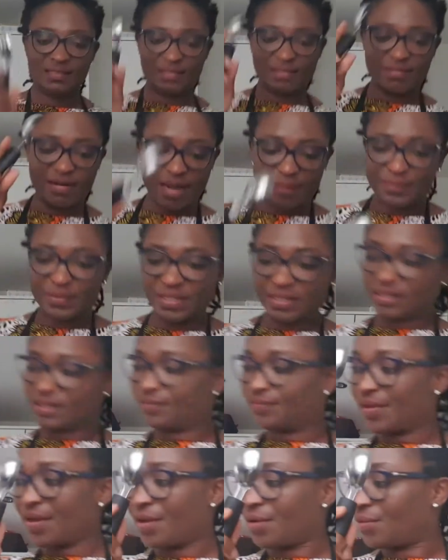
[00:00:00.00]
to grab this
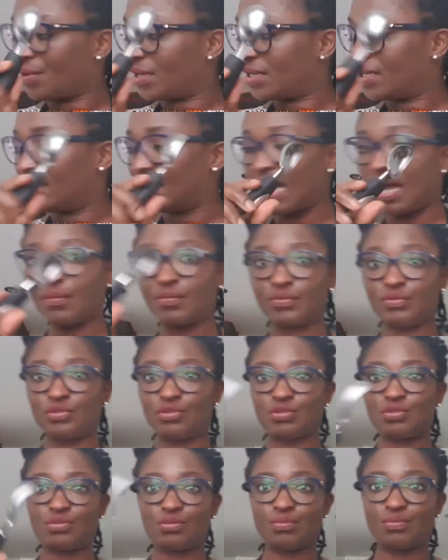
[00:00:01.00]
very quickly that we
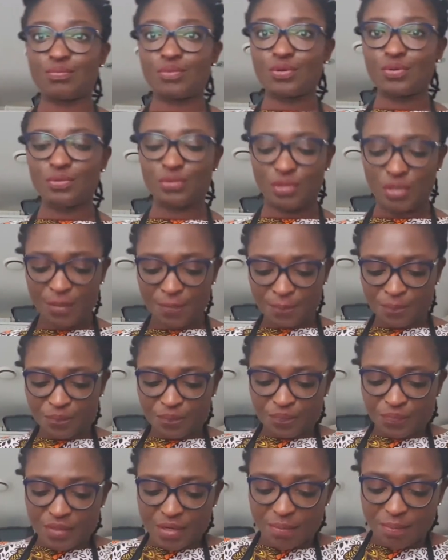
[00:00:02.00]
used to mold
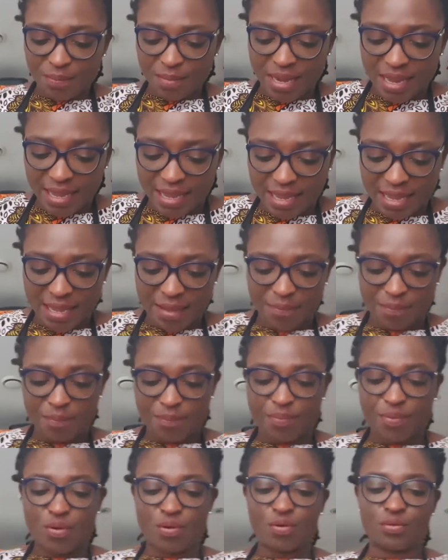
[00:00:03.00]
my
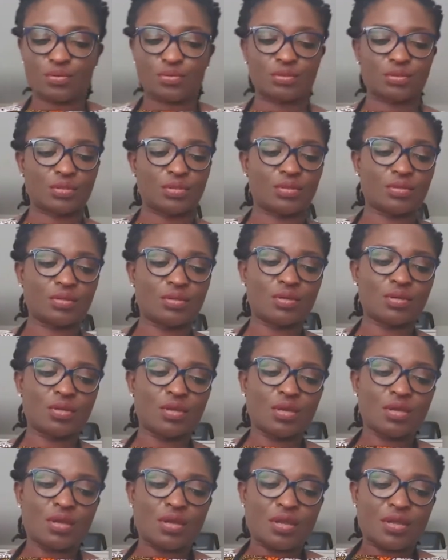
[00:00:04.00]
balls.
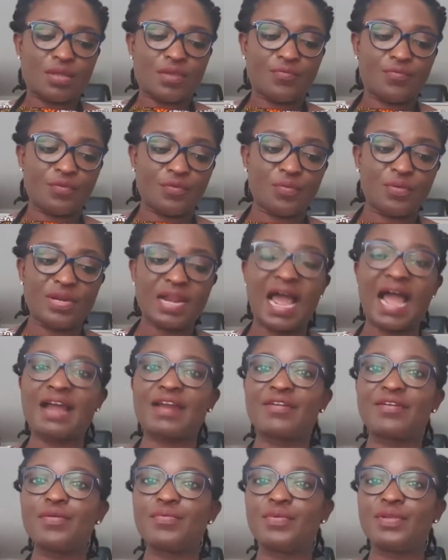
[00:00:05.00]
If you would
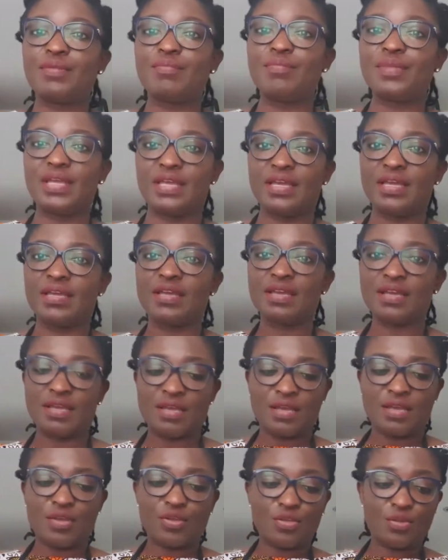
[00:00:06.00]
agree with me,
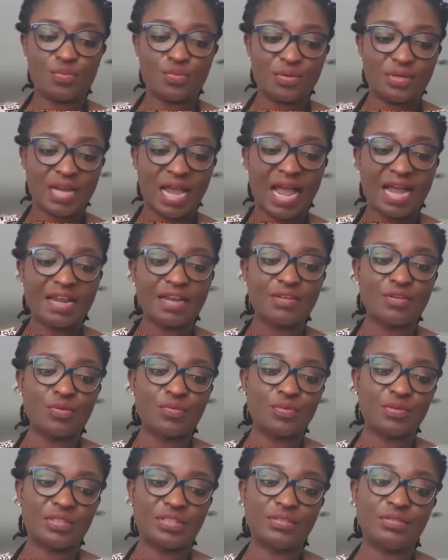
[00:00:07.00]
you would
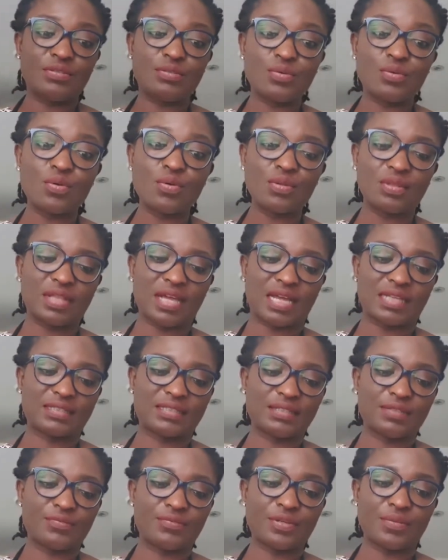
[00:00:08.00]
know that
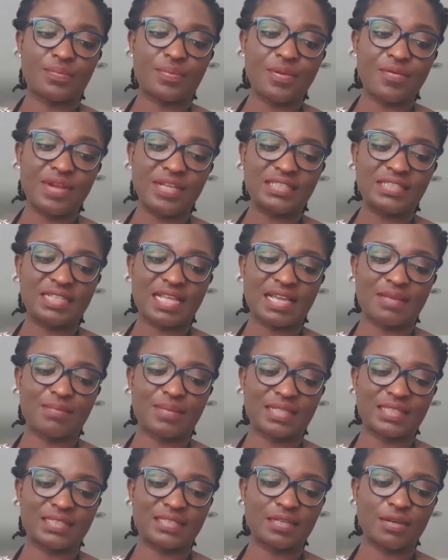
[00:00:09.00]
if you're parents like
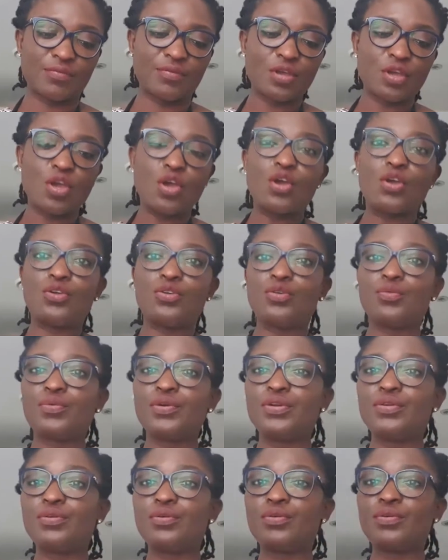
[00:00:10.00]
myself, you
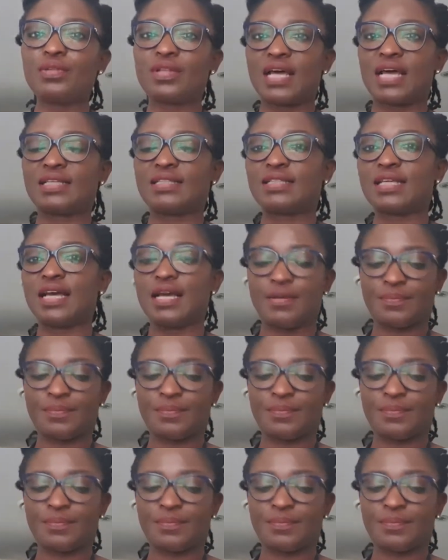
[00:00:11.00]
will know that